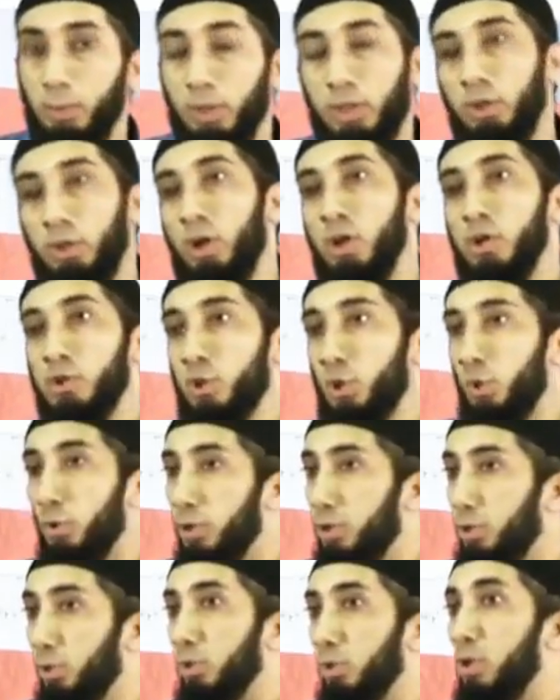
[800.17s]
We can all
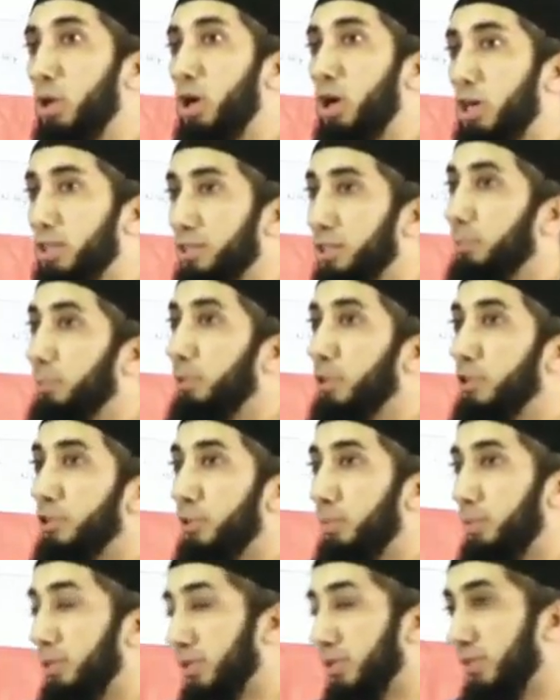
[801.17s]
show it through laws and
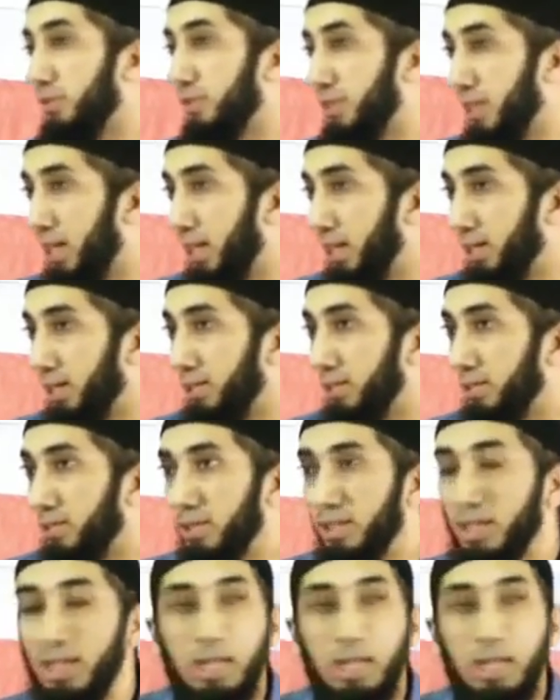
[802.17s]
principles of science.